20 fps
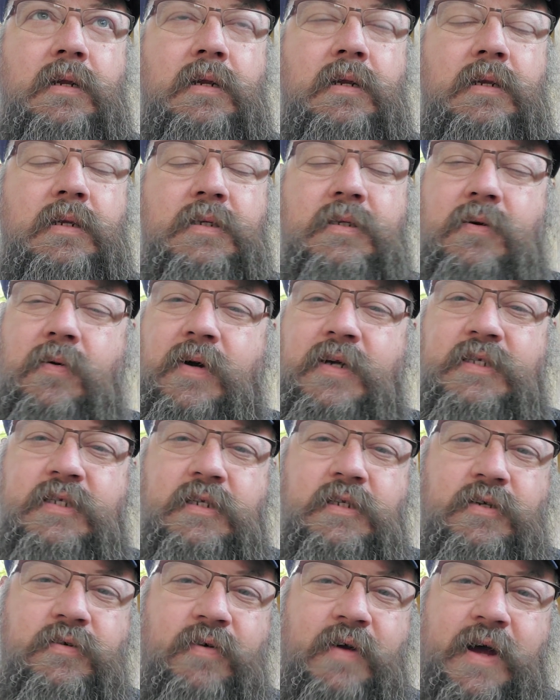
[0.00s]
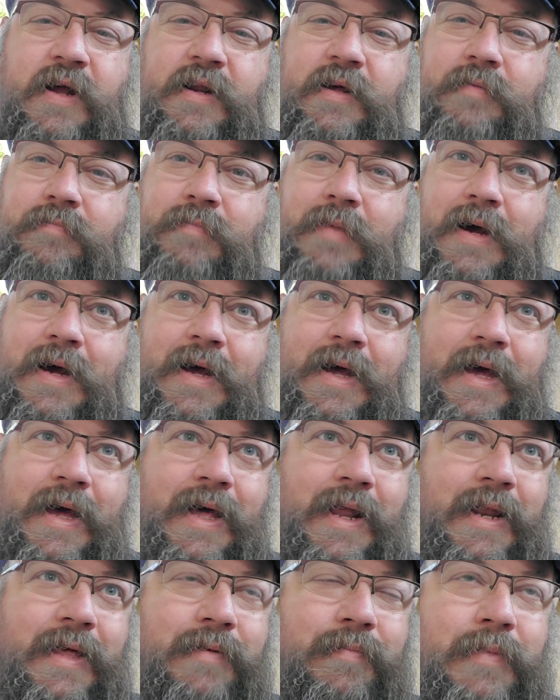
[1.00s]
This question's right up my
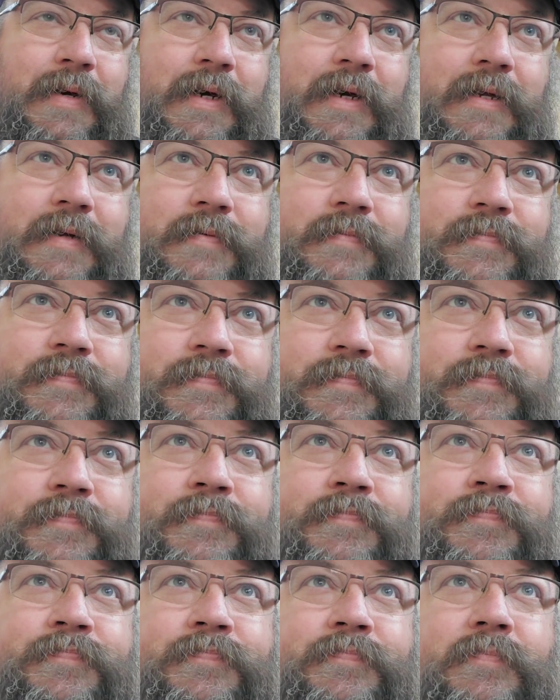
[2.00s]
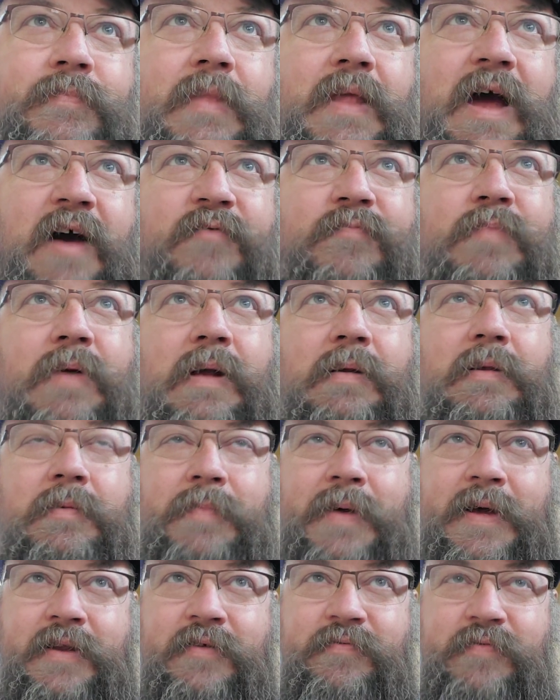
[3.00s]
alley, man. I've probably
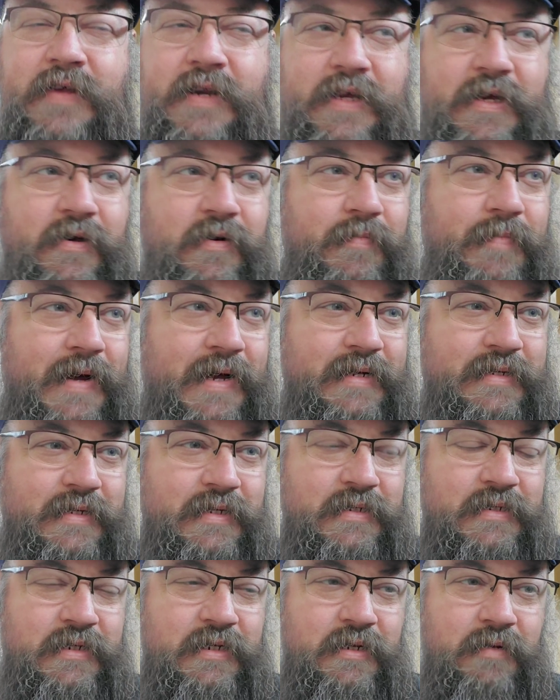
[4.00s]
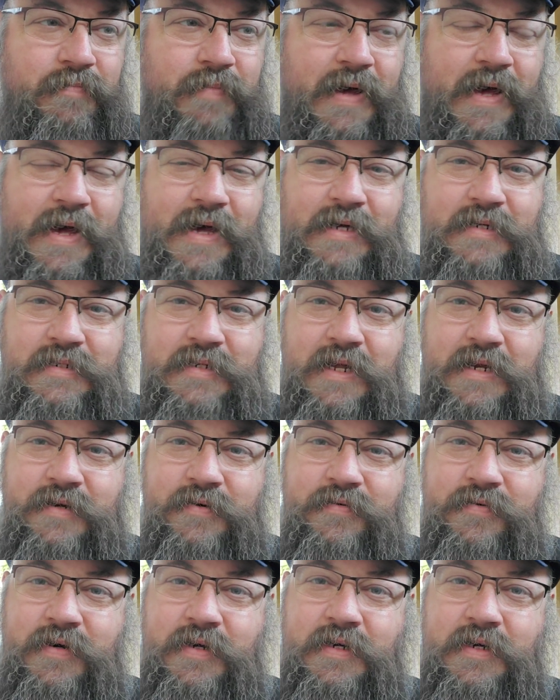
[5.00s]
made a video about this in the past, I
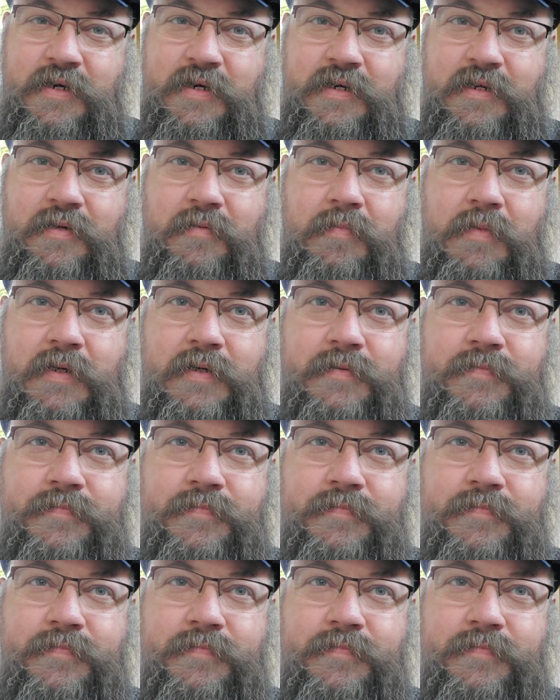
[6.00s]
don't recall, but